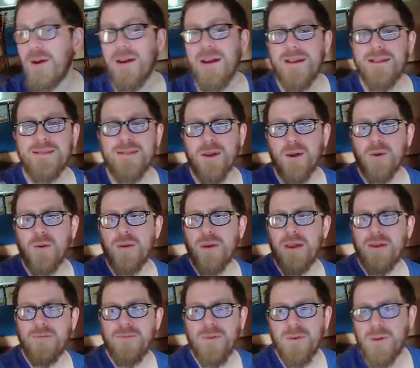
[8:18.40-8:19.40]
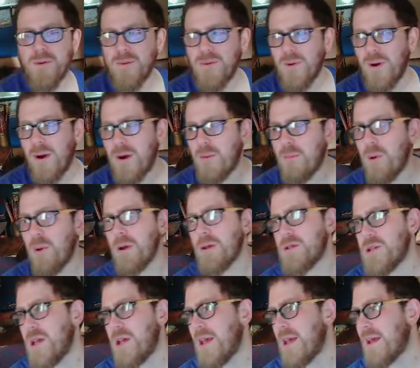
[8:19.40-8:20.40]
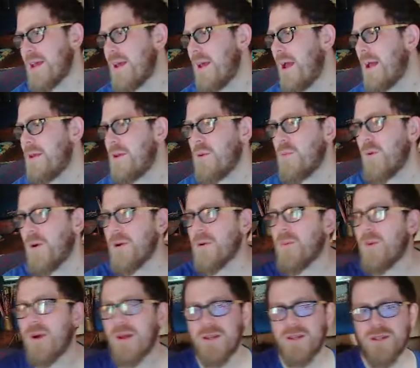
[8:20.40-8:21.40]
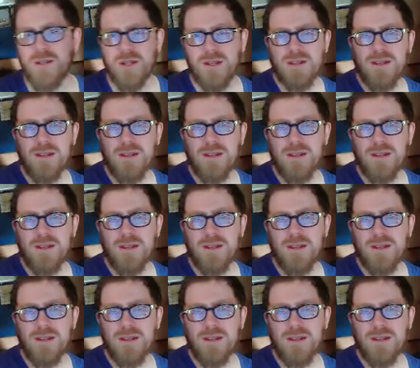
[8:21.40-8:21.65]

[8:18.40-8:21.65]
So if you are watching and you want to watch